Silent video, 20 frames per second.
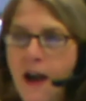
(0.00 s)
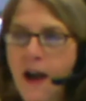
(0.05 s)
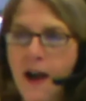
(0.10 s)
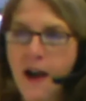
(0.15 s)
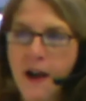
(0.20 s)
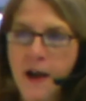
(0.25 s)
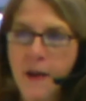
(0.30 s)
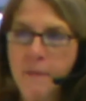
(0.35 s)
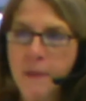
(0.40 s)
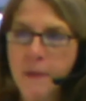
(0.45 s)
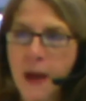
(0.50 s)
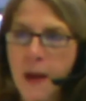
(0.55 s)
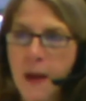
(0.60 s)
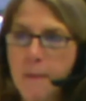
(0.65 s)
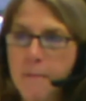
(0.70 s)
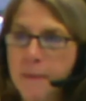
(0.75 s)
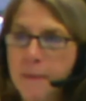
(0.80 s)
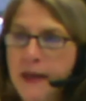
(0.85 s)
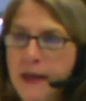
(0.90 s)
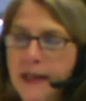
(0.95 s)

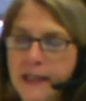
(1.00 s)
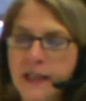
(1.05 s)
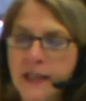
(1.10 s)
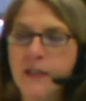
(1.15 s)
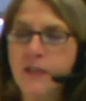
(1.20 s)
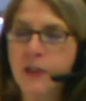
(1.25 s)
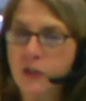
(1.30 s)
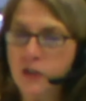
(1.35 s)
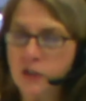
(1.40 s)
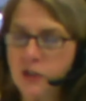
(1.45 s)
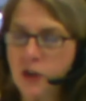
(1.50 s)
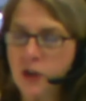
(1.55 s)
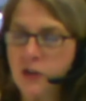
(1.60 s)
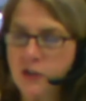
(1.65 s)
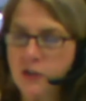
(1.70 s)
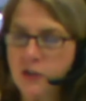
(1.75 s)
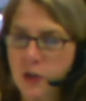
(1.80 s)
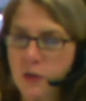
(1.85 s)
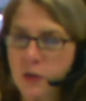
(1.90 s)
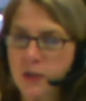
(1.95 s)
But there's
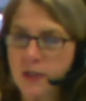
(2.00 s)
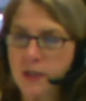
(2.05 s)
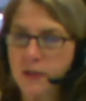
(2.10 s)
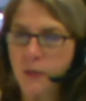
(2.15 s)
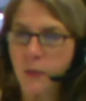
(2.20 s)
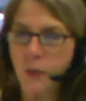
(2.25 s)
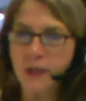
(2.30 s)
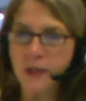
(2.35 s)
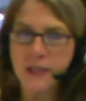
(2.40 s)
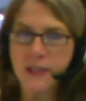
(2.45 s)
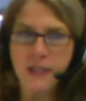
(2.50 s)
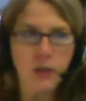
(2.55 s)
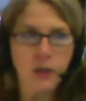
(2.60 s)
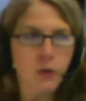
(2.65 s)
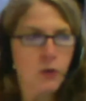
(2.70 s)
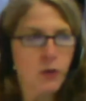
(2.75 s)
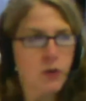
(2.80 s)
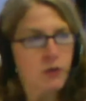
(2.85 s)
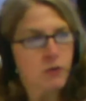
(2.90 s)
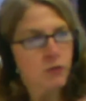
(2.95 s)
also, once
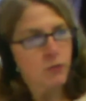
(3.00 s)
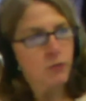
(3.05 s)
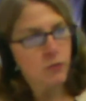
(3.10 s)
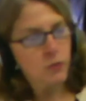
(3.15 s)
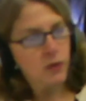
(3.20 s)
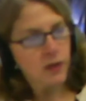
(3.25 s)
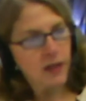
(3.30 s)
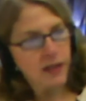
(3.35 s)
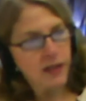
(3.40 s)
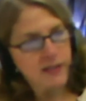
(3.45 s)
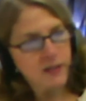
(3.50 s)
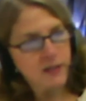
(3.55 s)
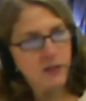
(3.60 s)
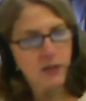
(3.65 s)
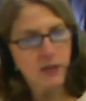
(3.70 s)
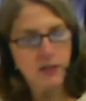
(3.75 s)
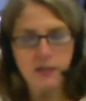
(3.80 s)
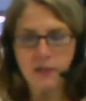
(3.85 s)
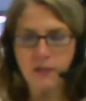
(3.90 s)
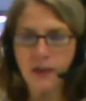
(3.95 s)
you realize
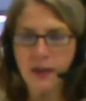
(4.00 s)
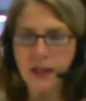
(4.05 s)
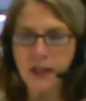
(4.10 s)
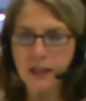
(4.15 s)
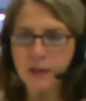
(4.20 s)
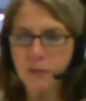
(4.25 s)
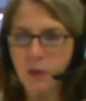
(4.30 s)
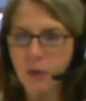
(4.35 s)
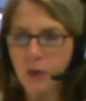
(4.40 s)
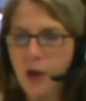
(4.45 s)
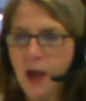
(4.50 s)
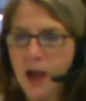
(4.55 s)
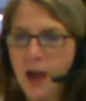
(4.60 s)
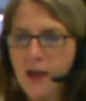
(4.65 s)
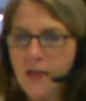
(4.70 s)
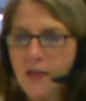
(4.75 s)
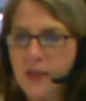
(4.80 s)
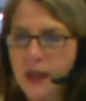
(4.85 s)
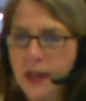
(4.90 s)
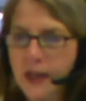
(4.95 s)
Learn is available,
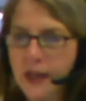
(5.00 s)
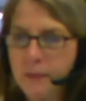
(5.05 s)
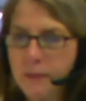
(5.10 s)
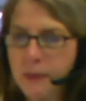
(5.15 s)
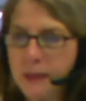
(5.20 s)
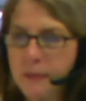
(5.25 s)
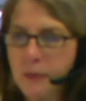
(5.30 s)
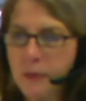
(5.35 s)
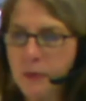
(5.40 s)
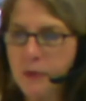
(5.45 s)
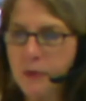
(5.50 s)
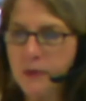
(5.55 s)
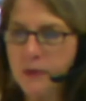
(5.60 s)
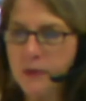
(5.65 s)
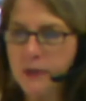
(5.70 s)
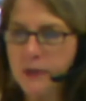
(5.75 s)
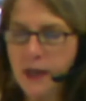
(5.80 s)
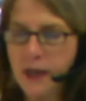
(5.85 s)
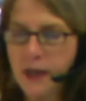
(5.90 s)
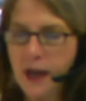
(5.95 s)
then people
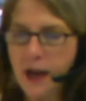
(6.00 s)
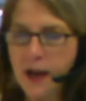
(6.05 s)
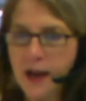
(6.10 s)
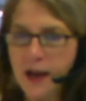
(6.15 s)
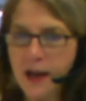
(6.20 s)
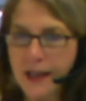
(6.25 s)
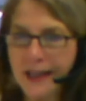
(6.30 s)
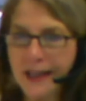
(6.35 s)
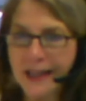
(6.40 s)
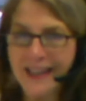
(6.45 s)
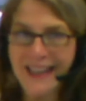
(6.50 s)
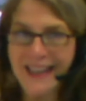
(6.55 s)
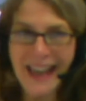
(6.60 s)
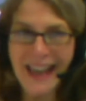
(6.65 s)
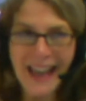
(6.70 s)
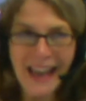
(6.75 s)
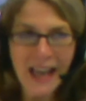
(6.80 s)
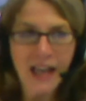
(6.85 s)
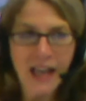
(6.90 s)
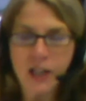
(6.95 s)

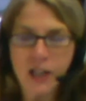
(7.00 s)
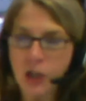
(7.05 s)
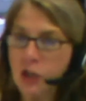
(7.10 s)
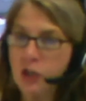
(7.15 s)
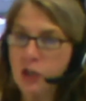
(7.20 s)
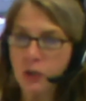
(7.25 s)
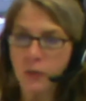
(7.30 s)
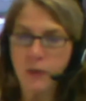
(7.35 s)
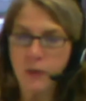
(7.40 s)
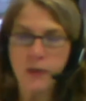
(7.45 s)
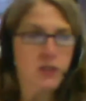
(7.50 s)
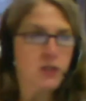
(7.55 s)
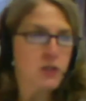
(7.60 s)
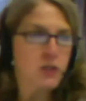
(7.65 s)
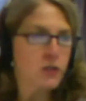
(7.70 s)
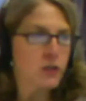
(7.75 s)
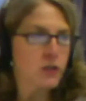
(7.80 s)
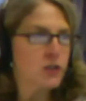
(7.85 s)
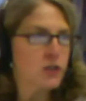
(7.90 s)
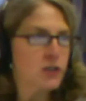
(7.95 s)
can do a
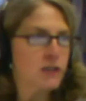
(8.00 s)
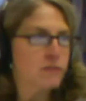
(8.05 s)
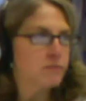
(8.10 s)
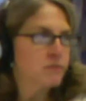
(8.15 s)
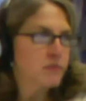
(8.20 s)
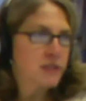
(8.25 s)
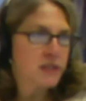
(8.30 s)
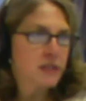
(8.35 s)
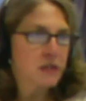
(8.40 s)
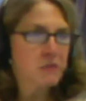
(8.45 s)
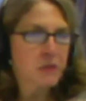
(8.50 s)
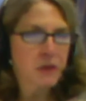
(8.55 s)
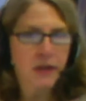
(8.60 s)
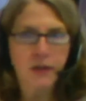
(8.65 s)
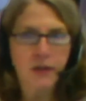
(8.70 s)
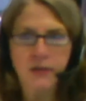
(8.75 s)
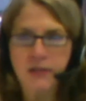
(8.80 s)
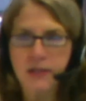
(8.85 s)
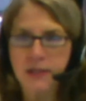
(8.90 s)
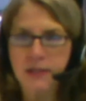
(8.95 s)
search and see what
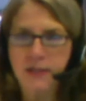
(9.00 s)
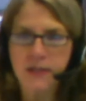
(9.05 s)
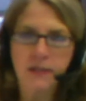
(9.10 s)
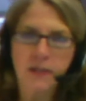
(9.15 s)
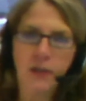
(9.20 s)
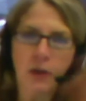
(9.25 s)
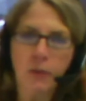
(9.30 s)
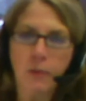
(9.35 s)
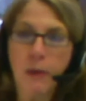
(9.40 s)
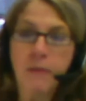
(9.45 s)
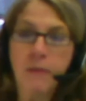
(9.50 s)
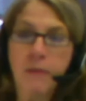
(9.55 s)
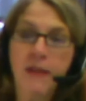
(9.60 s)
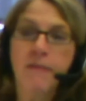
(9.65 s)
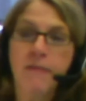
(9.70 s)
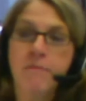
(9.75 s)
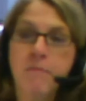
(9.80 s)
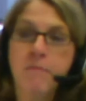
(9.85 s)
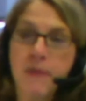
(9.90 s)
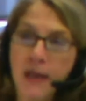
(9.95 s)
else is, maybe
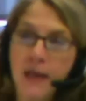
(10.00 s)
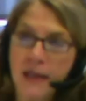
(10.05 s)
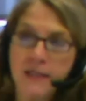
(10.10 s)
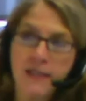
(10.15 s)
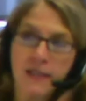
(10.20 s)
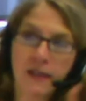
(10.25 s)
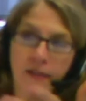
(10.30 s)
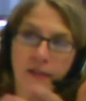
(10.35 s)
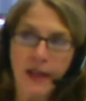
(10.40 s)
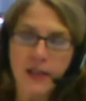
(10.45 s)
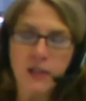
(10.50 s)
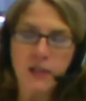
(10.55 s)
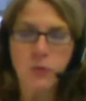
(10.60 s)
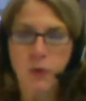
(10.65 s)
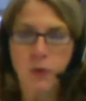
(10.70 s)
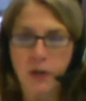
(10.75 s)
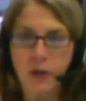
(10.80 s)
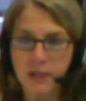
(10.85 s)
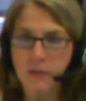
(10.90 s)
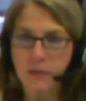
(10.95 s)
they've missed, and that's
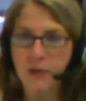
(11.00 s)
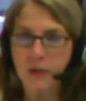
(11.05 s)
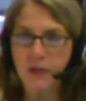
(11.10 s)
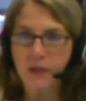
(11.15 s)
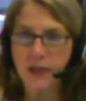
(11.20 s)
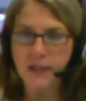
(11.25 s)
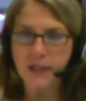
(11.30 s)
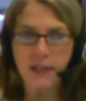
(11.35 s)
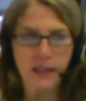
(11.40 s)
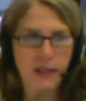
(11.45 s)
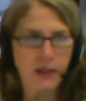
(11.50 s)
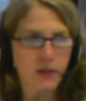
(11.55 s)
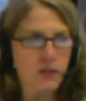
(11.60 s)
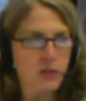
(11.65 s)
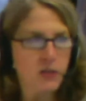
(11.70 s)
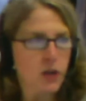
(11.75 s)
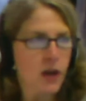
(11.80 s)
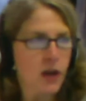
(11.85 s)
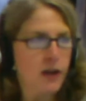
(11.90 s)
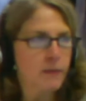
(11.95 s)
where some of the things that
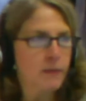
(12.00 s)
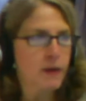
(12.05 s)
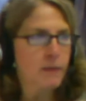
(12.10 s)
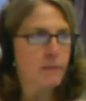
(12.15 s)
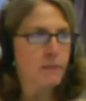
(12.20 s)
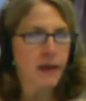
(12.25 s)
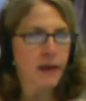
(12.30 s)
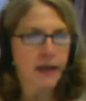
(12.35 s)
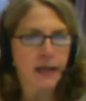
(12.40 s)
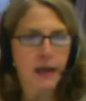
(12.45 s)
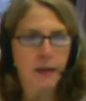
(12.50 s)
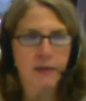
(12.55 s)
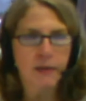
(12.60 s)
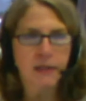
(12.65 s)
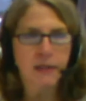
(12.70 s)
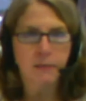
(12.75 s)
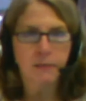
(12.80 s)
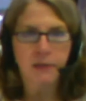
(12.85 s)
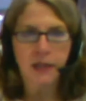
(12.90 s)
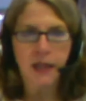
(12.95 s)
Larry's talking about might come
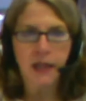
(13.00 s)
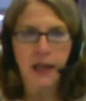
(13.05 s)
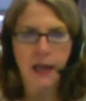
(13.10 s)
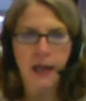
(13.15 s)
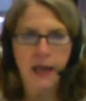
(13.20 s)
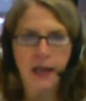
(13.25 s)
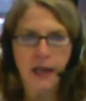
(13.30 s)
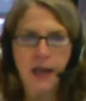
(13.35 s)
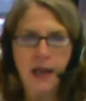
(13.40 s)
into play.